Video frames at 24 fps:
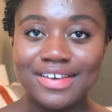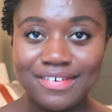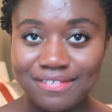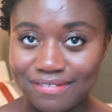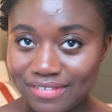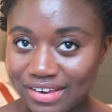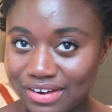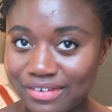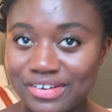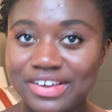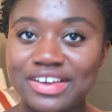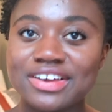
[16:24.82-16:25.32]

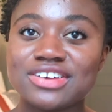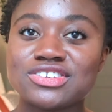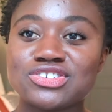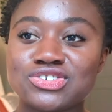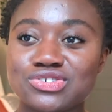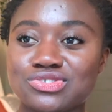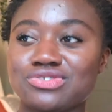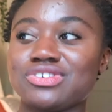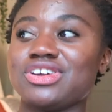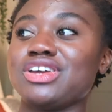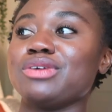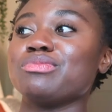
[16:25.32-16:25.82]
very
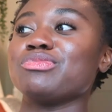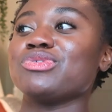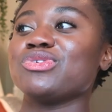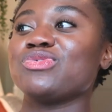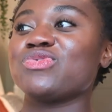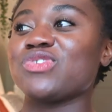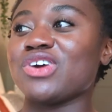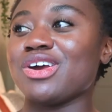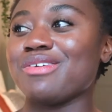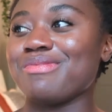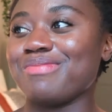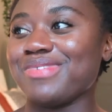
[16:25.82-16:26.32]
extreme
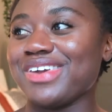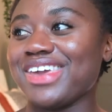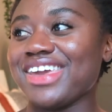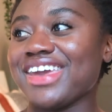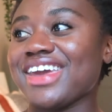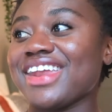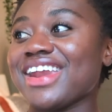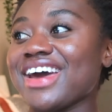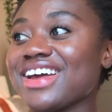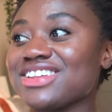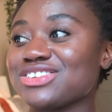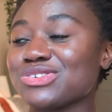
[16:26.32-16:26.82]
for
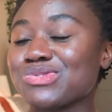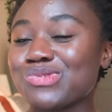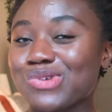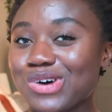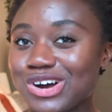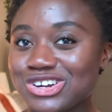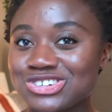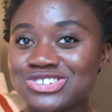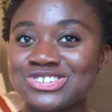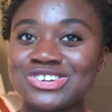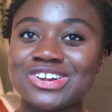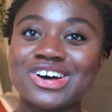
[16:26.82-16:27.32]
me, and I had to
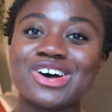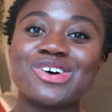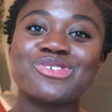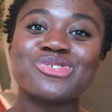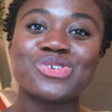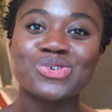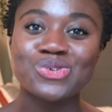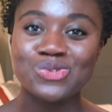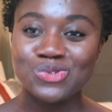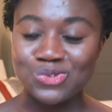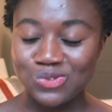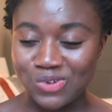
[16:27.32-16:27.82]
wash it off
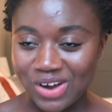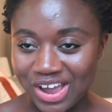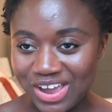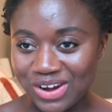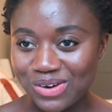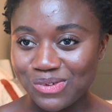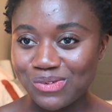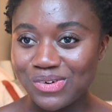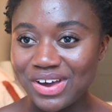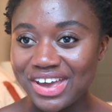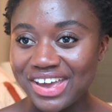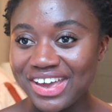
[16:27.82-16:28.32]
right
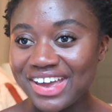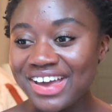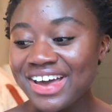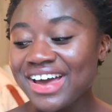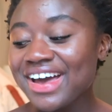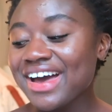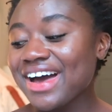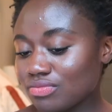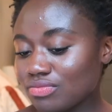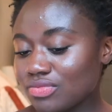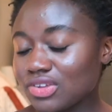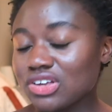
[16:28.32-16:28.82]
away.
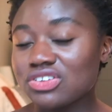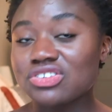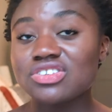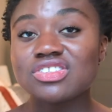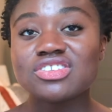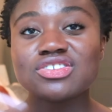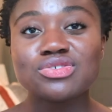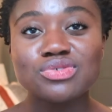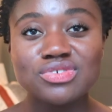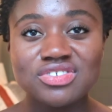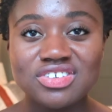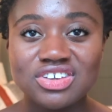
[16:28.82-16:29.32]
So
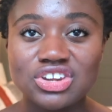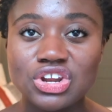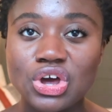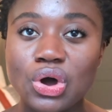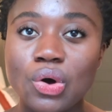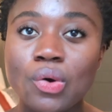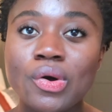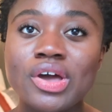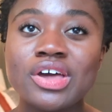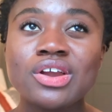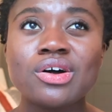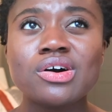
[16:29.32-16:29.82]
this was a
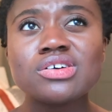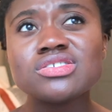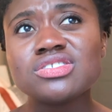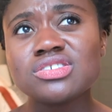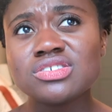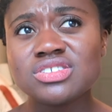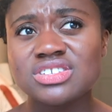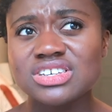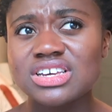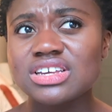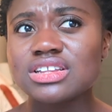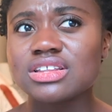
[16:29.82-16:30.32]
no. It
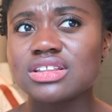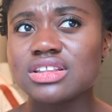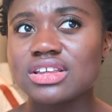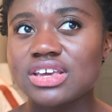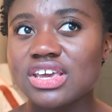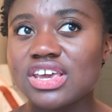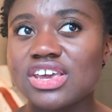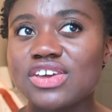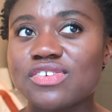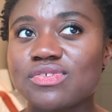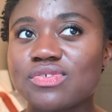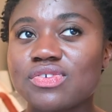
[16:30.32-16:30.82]
also did
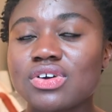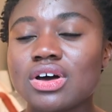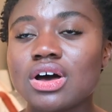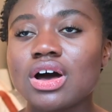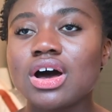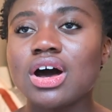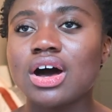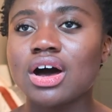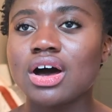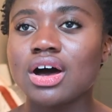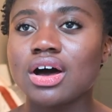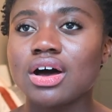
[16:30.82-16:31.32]
leave
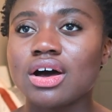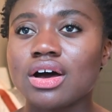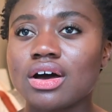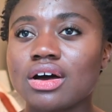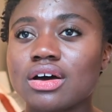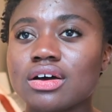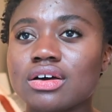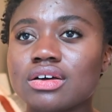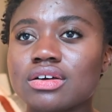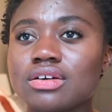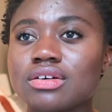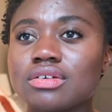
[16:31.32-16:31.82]

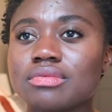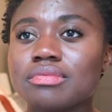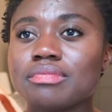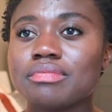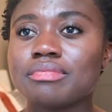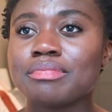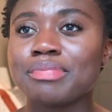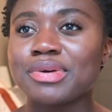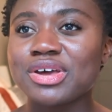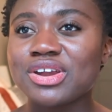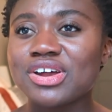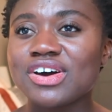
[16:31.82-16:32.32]
a
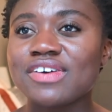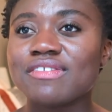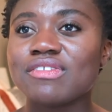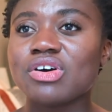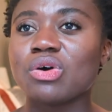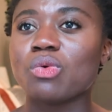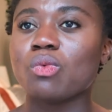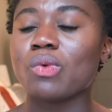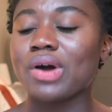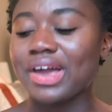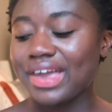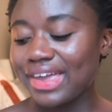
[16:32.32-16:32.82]
bit of
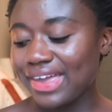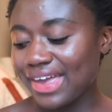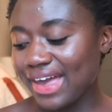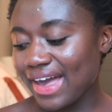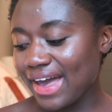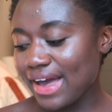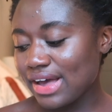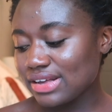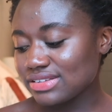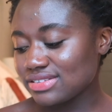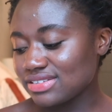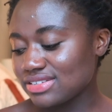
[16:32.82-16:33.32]
a white
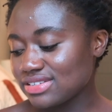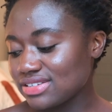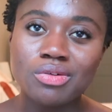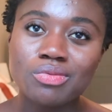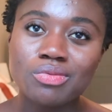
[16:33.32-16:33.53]
cast